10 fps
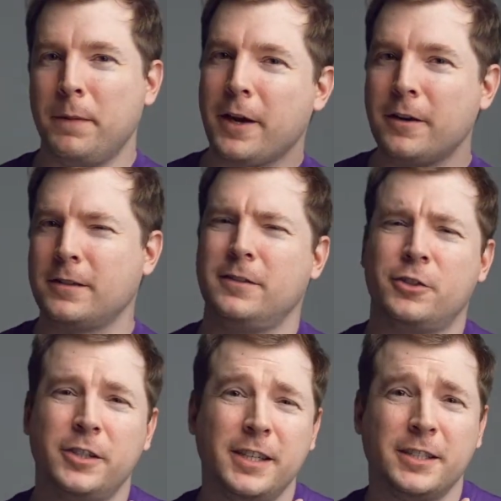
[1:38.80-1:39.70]
because
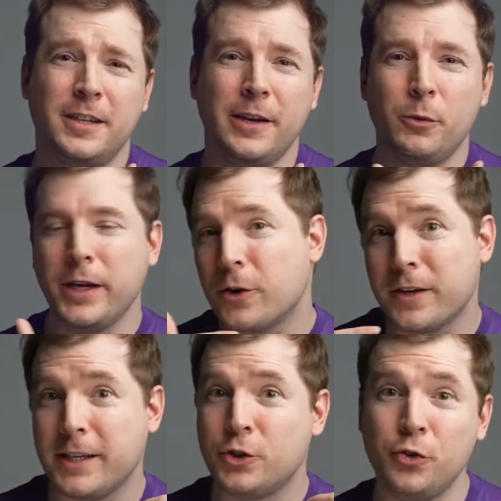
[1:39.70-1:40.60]
traditionally we don't
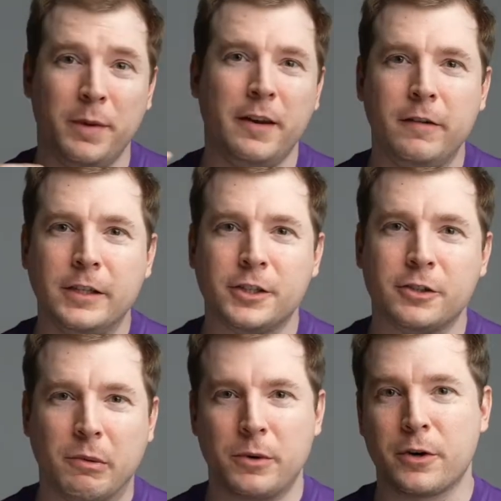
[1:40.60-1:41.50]
need too many features
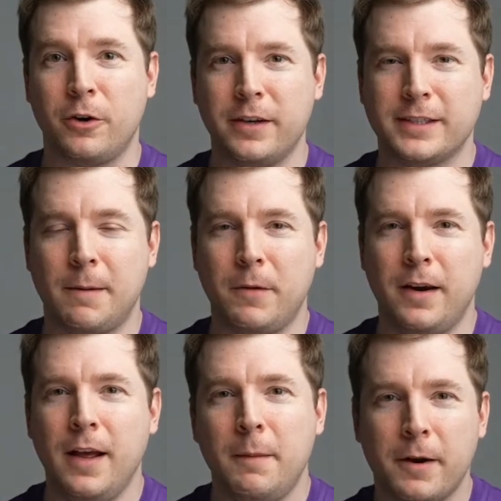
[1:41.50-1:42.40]
when we're calling someone.
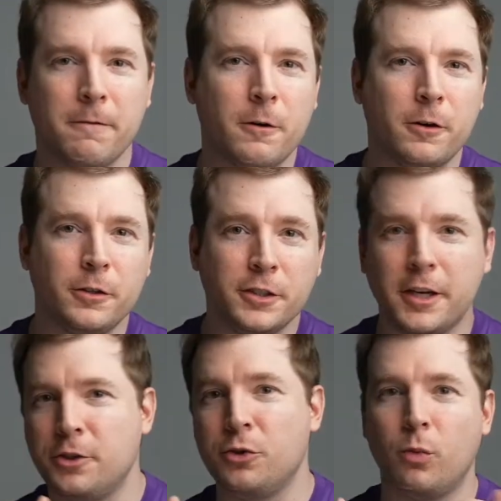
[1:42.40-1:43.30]
But of course you
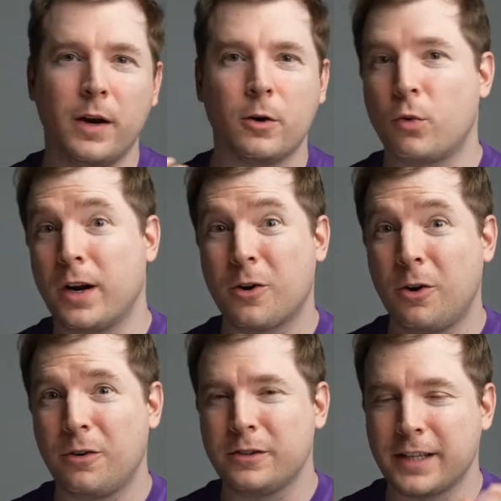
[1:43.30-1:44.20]
can do one-on-one
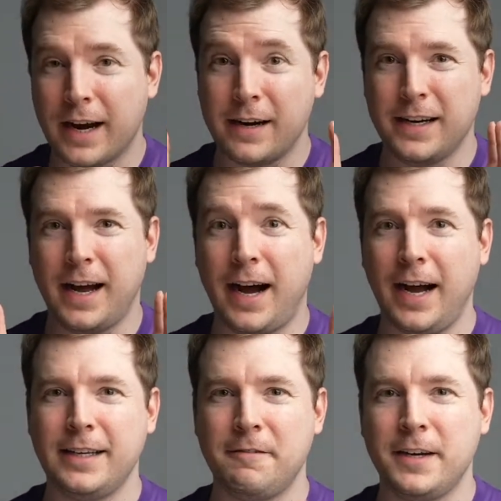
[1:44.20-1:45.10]
calls that are in high
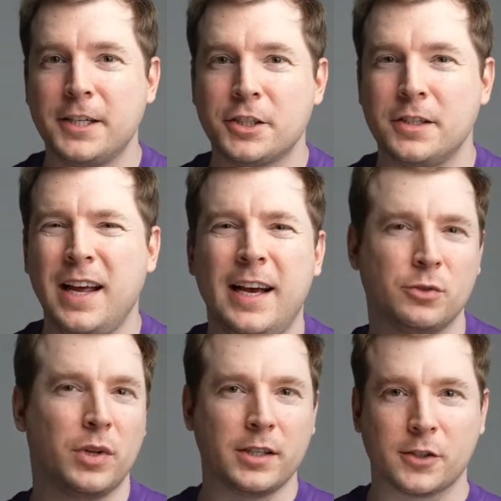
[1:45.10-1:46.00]
definition as
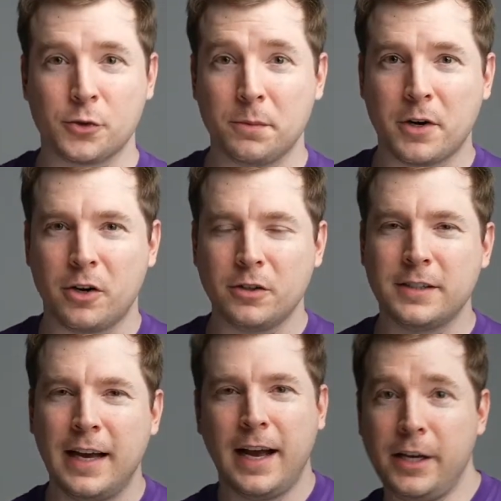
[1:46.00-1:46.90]
well as group calls,
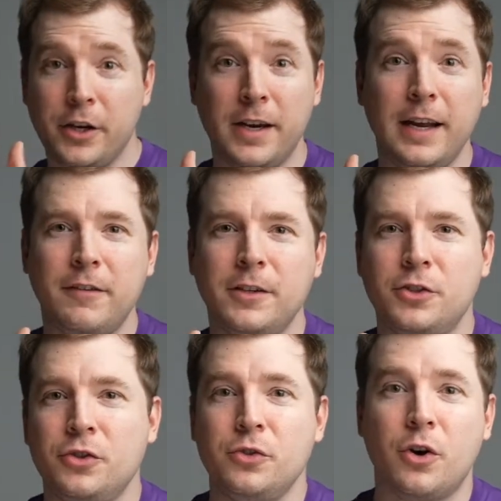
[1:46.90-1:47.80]
and you can even
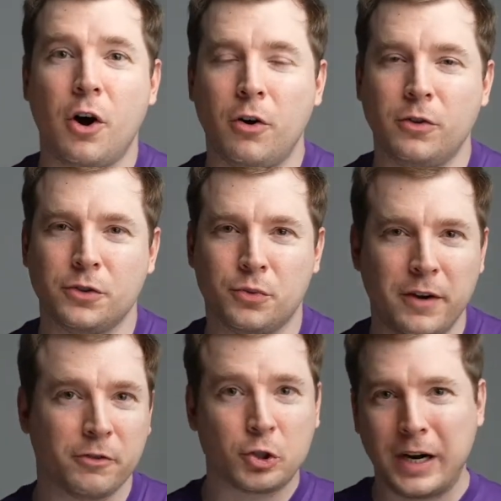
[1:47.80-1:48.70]
do calls
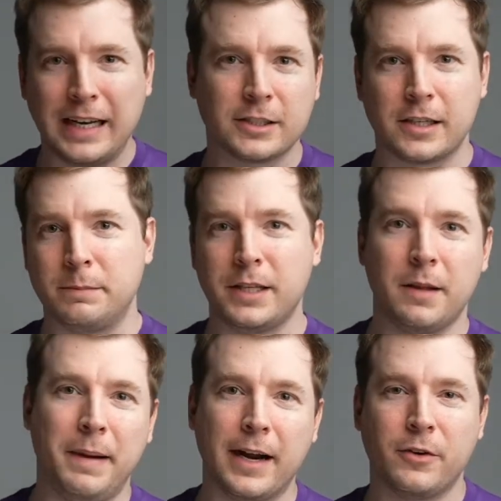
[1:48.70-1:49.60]
with transcripts in the
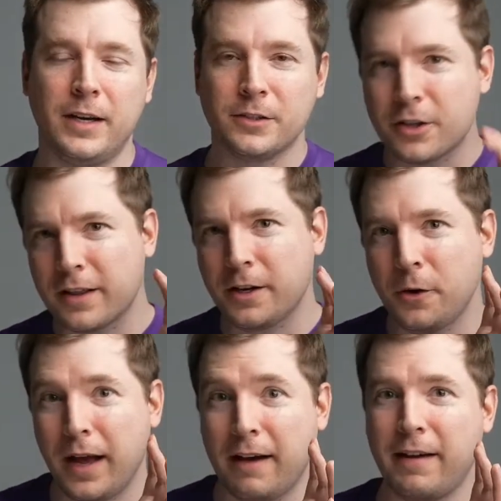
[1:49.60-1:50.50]
background so that
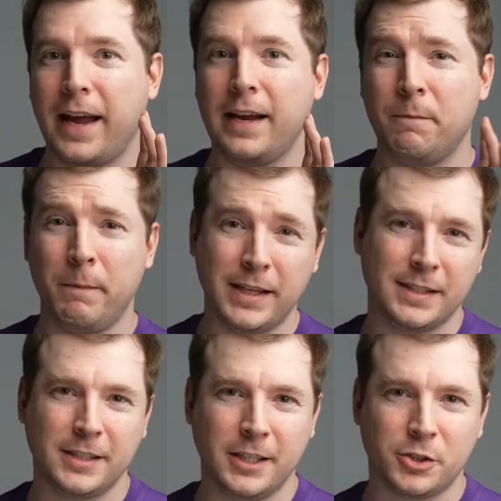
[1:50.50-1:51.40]
you have a
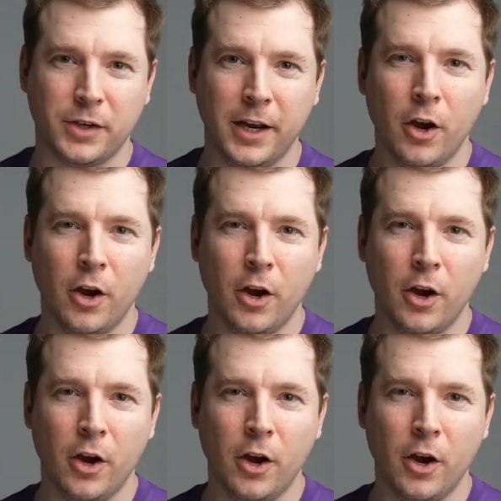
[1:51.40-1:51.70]
message history